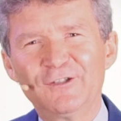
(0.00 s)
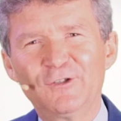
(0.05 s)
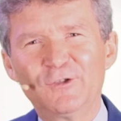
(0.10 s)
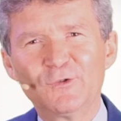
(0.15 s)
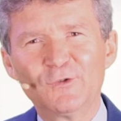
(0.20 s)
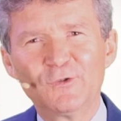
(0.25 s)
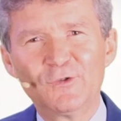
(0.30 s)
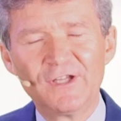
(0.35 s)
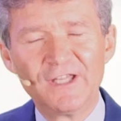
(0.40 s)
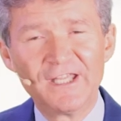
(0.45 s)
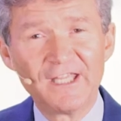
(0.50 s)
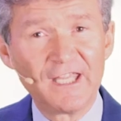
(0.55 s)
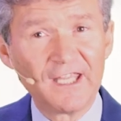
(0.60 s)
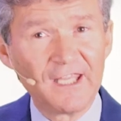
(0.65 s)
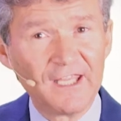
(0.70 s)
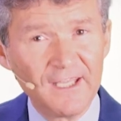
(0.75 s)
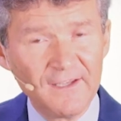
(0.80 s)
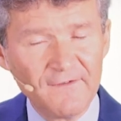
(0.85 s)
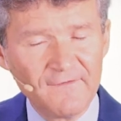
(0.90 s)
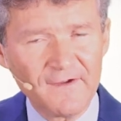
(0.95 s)
to
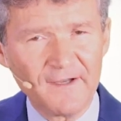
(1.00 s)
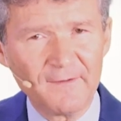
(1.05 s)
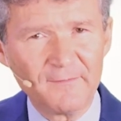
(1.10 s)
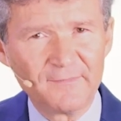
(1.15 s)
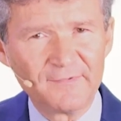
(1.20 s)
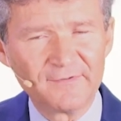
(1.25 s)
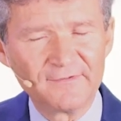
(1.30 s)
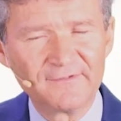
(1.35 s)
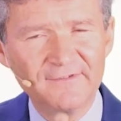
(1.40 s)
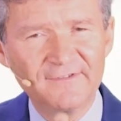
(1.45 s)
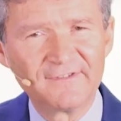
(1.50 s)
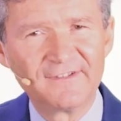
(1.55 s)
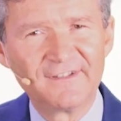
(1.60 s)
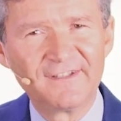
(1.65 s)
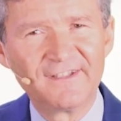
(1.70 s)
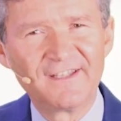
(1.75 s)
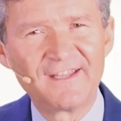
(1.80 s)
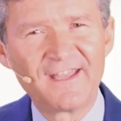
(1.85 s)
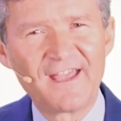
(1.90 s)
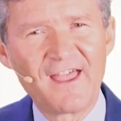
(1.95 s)
give up
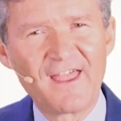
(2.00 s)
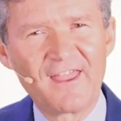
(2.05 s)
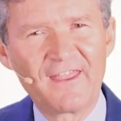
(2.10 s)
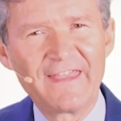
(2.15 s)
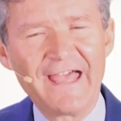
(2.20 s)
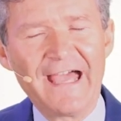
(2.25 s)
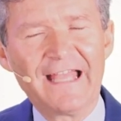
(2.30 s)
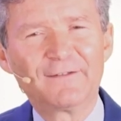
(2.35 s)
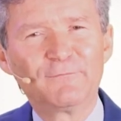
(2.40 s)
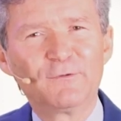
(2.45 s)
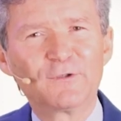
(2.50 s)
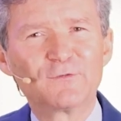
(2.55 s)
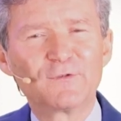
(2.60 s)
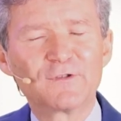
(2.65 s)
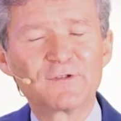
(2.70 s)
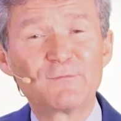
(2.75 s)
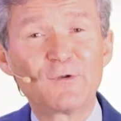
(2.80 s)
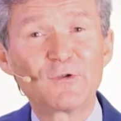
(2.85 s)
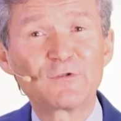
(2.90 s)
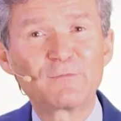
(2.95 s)
that which
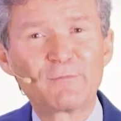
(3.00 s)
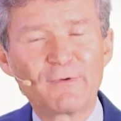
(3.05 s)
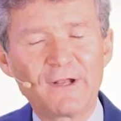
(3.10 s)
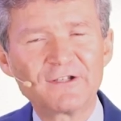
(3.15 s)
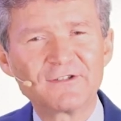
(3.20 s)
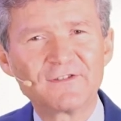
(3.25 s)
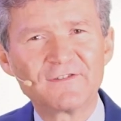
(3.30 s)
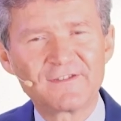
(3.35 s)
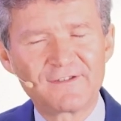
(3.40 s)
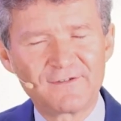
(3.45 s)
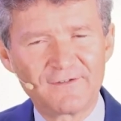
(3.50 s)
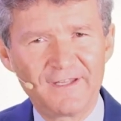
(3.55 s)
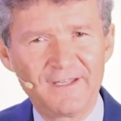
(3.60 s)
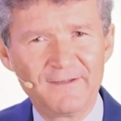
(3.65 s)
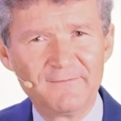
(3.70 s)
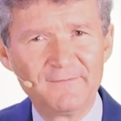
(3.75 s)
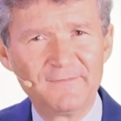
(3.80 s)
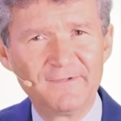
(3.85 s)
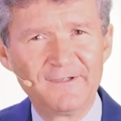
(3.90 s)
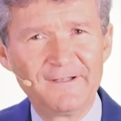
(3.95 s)
was most precious to
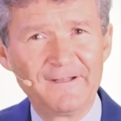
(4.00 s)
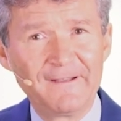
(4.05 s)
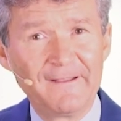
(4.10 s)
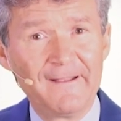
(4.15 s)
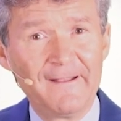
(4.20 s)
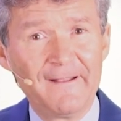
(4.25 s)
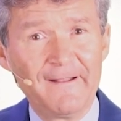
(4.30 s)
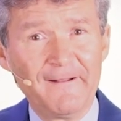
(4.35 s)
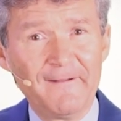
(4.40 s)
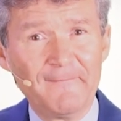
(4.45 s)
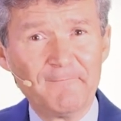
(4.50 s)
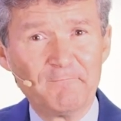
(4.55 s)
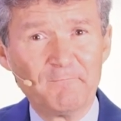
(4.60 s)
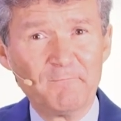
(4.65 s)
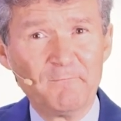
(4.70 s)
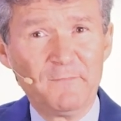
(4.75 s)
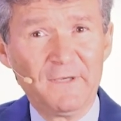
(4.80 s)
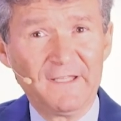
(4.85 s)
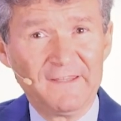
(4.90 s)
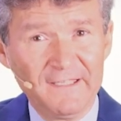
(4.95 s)
him.
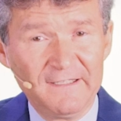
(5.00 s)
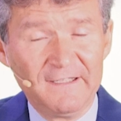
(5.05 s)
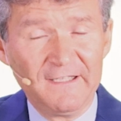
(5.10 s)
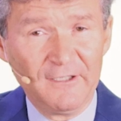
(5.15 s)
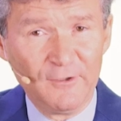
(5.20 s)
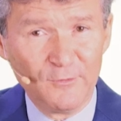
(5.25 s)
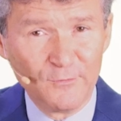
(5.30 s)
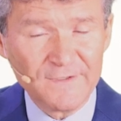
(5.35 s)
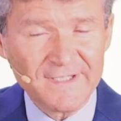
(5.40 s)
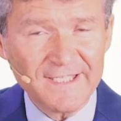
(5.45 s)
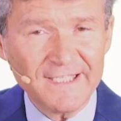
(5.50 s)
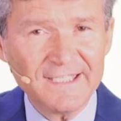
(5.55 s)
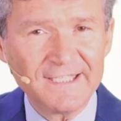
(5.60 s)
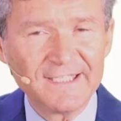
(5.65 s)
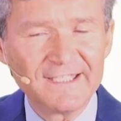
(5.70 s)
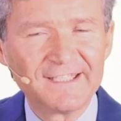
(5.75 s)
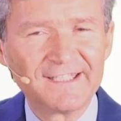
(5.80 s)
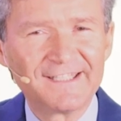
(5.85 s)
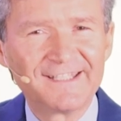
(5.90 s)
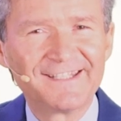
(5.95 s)
But did he lose it?
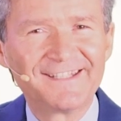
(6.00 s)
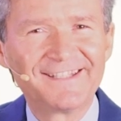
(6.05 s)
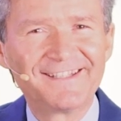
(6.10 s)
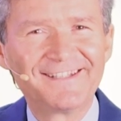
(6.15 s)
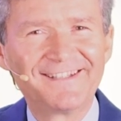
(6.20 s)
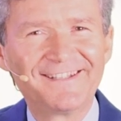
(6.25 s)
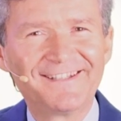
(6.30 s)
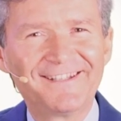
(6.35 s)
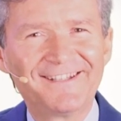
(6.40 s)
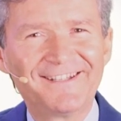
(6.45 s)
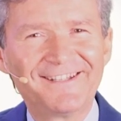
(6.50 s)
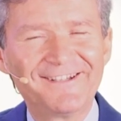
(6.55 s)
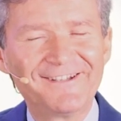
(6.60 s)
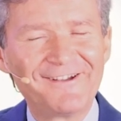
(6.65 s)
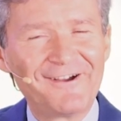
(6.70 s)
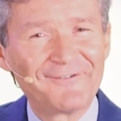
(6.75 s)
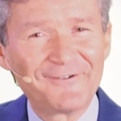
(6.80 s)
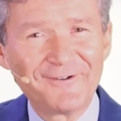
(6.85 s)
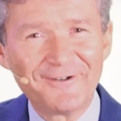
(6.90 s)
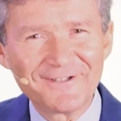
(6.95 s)

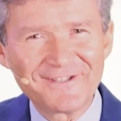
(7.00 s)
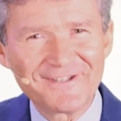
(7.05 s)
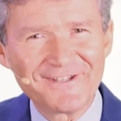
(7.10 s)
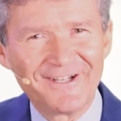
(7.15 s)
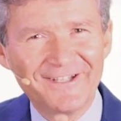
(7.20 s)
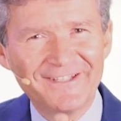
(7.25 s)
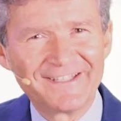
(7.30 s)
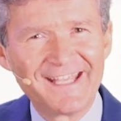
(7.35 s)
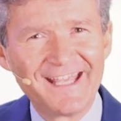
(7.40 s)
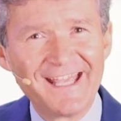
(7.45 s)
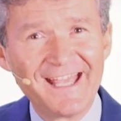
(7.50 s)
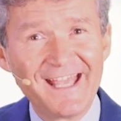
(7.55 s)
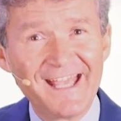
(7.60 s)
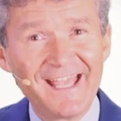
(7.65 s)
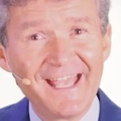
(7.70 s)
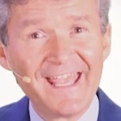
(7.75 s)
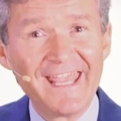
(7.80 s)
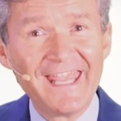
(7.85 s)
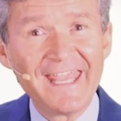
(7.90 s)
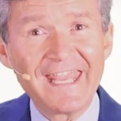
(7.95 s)
Of course not.
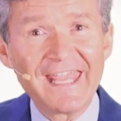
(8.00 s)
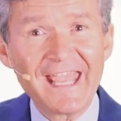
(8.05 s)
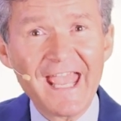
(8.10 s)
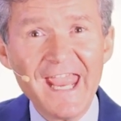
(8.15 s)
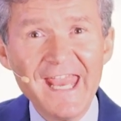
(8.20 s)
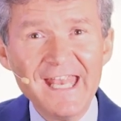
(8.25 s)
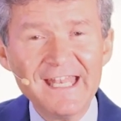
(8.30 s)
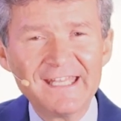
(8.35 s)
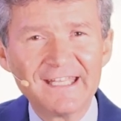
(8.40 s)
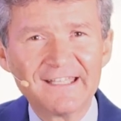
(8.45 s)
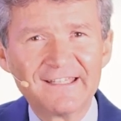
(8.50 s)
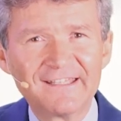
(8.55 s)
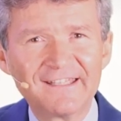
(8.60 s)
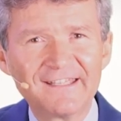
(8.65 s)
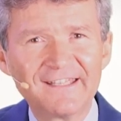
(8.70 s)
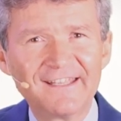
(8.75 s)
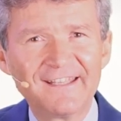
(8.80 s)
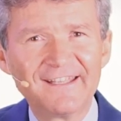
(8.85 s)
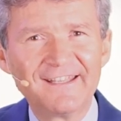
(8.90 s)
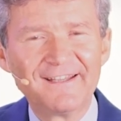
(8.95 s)
He gained it
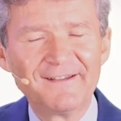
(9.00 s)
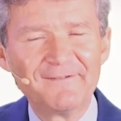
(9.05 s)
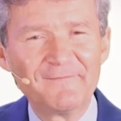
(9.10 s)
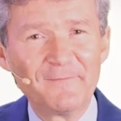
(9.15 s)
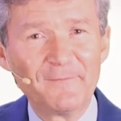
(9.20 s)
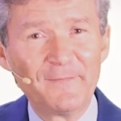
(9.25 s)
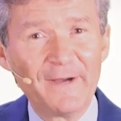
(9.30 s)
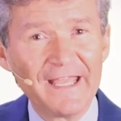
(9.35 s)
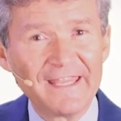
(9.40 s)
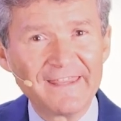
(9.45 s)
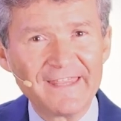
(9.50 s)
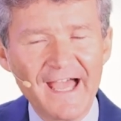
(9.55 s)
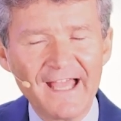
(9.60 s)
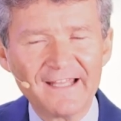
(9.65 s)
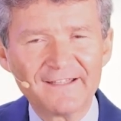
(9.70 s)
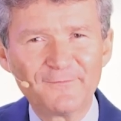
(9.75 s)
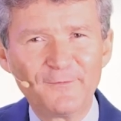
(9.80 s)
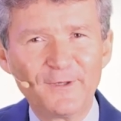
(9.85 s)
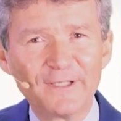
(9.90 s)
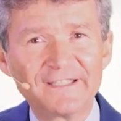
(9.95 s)
by
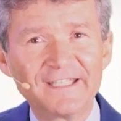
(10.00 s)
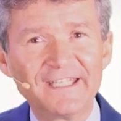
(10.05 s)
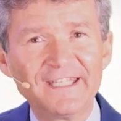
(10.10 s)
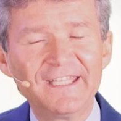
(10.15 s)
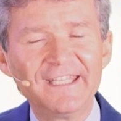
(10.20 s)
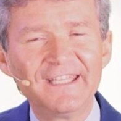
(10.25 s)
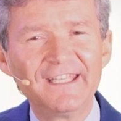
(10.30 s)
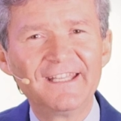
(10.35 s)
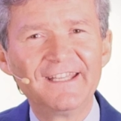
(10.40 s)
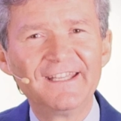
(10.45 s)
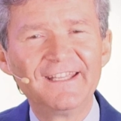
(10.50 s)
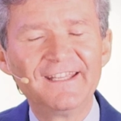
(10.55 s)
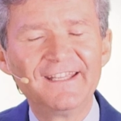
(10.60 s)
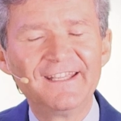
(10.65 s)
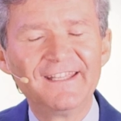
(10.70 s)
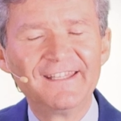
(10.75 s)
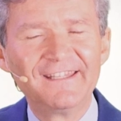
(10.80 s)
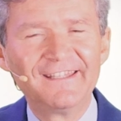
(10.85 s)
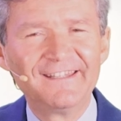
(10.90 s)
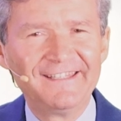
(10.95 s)
that what he
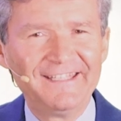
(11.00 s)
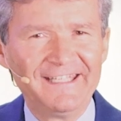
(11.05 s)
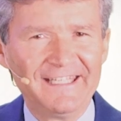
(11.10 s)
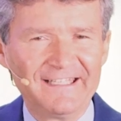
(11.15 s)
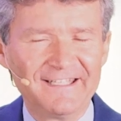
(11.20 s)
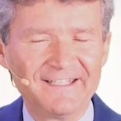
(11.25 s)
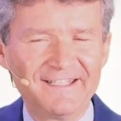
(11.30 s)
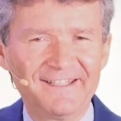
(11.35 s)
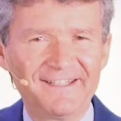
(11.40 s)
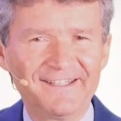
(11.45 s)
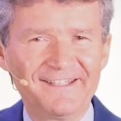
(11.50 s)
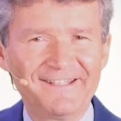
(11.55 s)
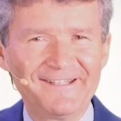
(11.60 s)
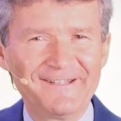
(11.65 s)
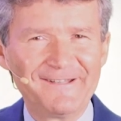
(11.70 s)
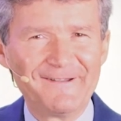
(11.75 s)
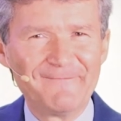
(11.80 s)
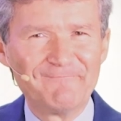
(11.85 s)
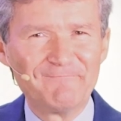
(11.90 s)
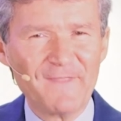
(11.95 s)
did.
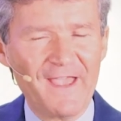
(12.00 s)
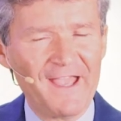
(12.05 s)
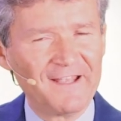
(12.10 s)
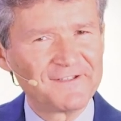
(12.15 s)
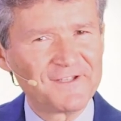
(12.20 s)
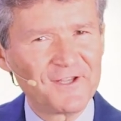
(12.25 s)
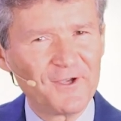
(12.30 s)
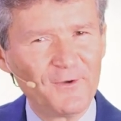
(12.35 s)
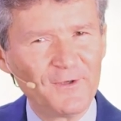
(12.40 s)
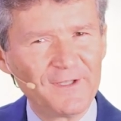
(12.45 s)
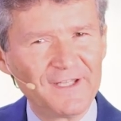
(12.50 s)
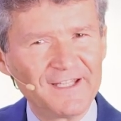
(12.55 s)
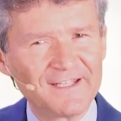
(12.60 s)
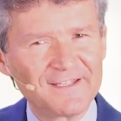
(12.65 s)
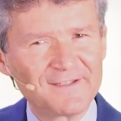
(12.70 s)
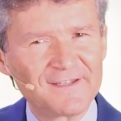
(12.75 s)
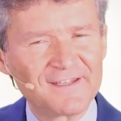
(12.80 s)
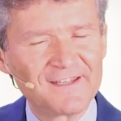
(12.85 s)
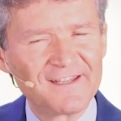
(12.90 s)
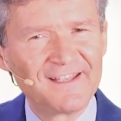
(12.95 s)
And so it
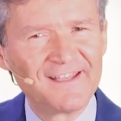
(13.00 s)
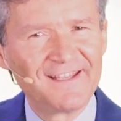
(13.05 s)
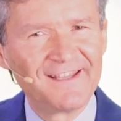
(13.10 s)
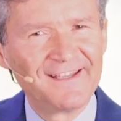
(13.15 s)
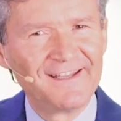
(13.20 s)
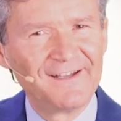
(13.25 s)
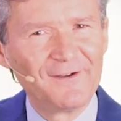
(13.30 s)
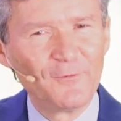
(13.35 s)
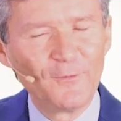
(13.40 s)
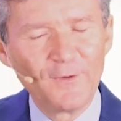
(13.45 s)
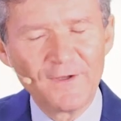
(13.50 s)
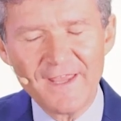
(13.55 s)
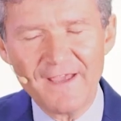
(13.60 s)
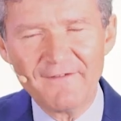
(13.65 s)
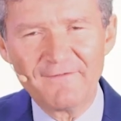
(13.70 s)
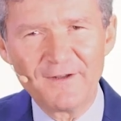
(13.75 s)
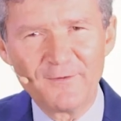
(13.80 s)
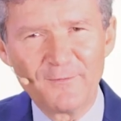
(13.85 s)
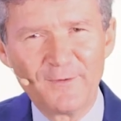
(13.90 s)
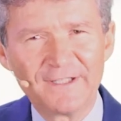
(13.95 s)
is with
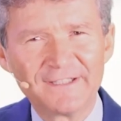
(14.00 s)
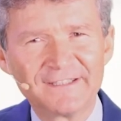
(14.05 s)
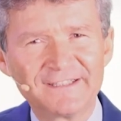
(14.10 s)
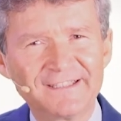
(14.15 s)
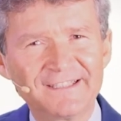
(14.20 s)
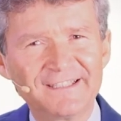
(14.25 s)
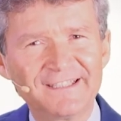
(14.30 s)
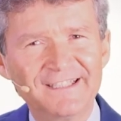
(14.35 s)
everyone.